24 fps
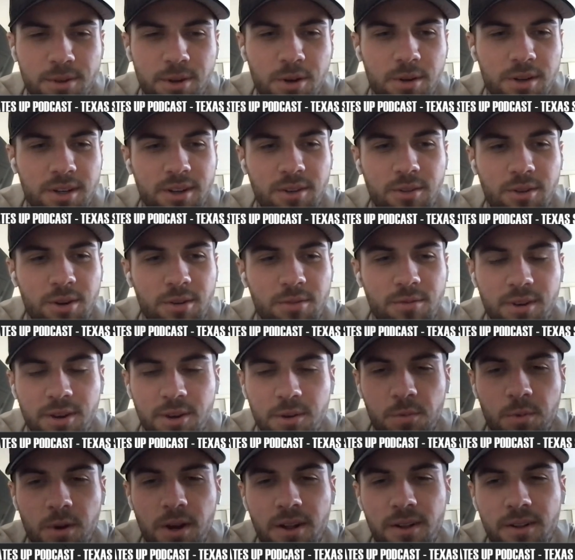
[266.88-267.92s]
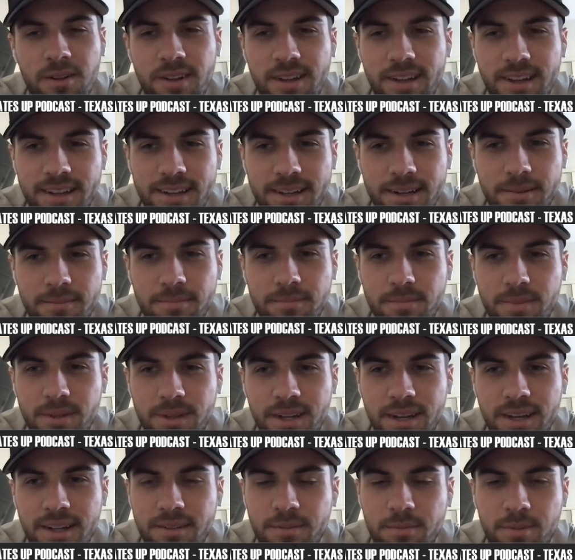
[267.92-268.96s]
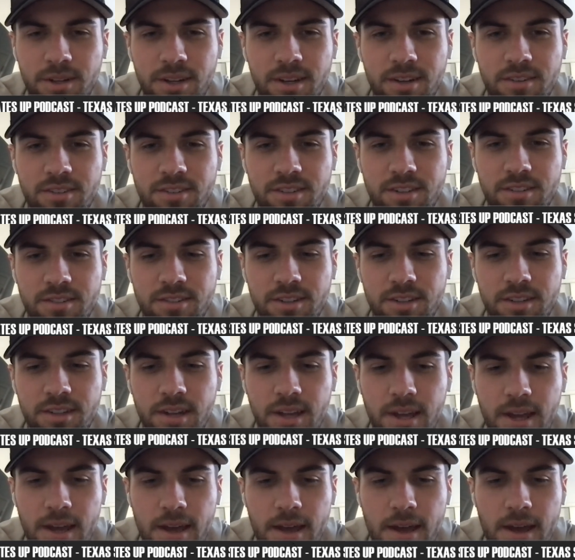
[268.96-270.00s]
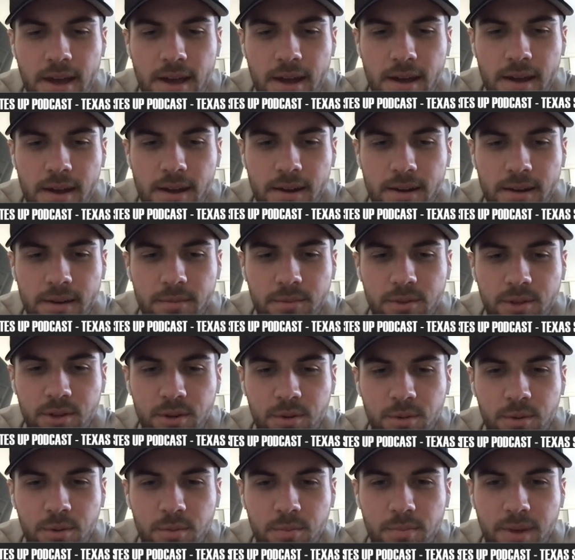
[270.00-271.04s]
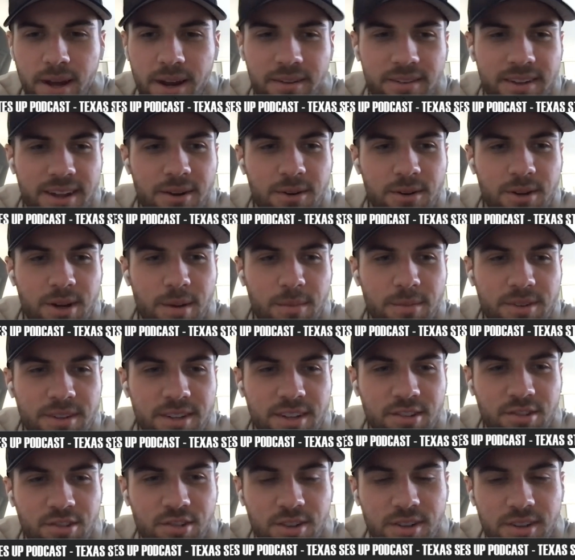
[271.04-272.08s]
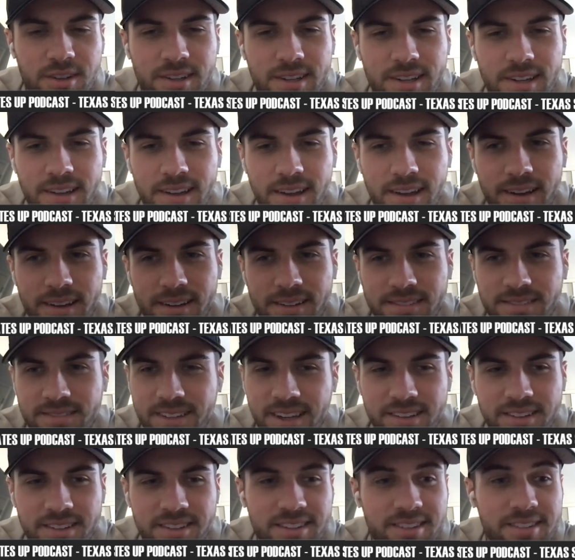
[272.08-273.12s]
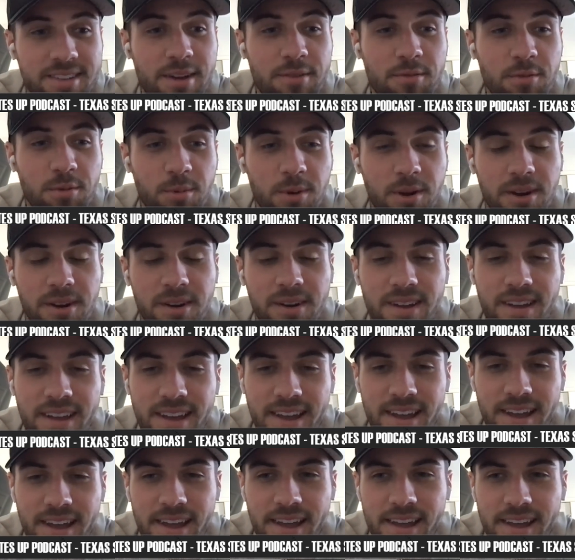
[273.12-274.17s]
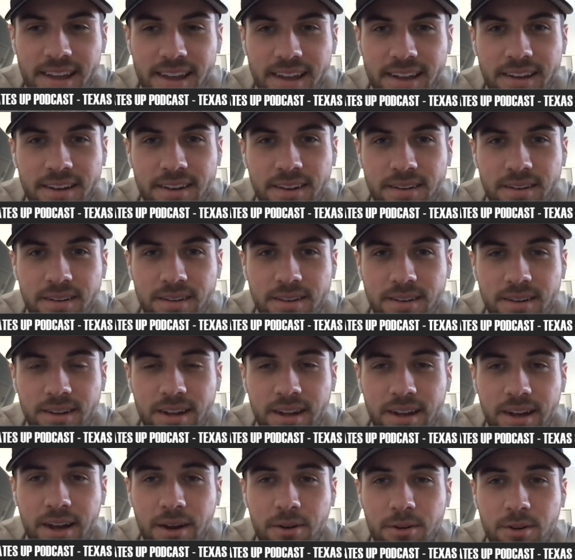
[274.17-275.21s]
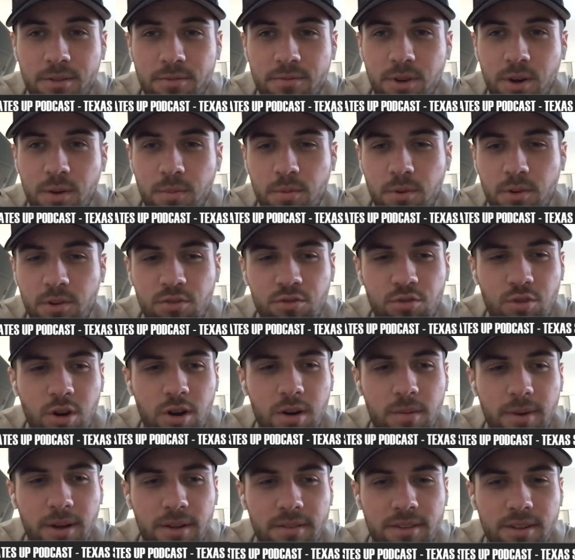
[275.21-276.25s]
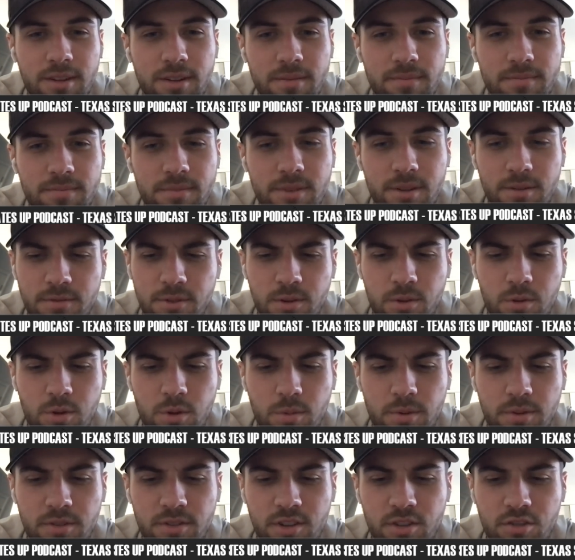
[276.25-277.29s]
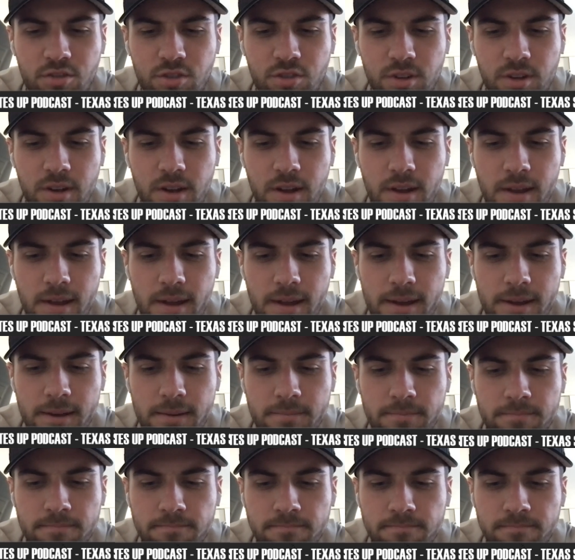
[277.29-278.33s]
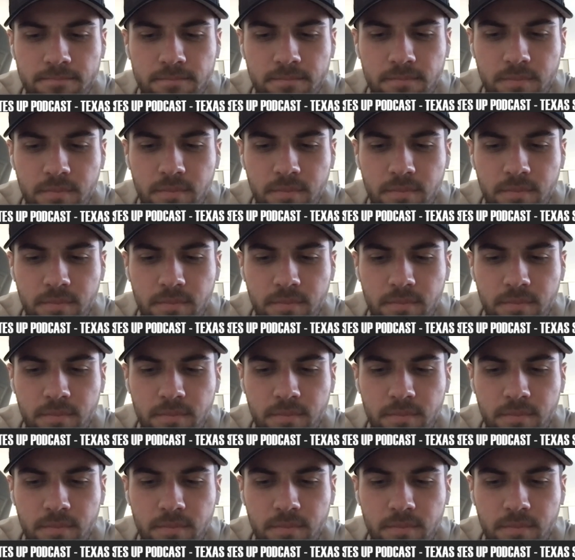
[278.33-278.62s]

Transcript: we, all get along very well. Um, but yeah, at the mm-hmm. beginning of the season, um, you know, we were battling out competition uh, as it is everywhere and I already felt pretty strong about the the field goal position. Um,